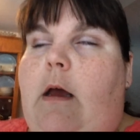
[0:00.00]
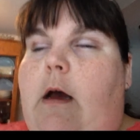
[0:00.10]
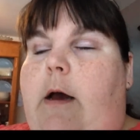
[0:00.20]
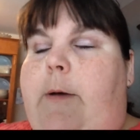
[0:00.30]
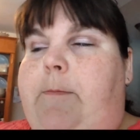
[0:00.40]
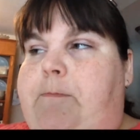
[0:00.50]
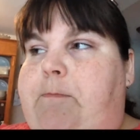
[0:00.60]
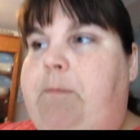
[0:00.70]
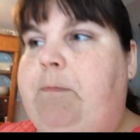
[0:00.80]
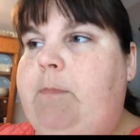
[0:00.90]
um,
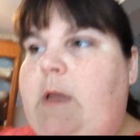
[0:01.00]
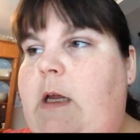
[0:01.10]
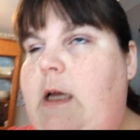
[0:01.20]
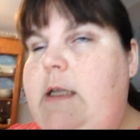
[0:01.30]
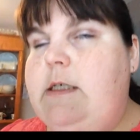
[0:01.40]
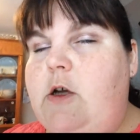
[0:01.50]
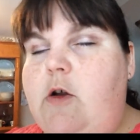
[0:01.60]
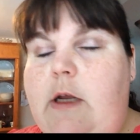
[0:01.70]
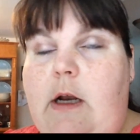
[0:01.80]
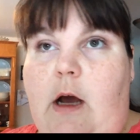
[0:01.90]
it's
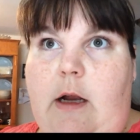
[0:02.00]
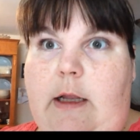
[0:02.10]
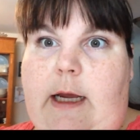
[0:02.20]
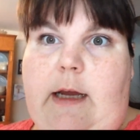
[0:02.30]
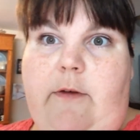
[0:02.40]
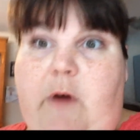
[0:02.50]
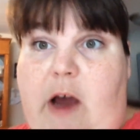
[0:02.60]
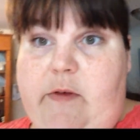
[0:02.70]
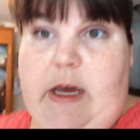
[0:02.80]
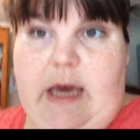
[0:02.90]
certainly not like a
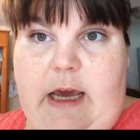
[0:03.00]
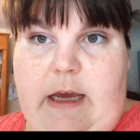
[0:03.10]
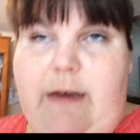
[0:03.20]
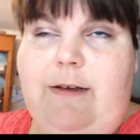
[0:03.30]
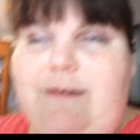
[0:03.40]
5k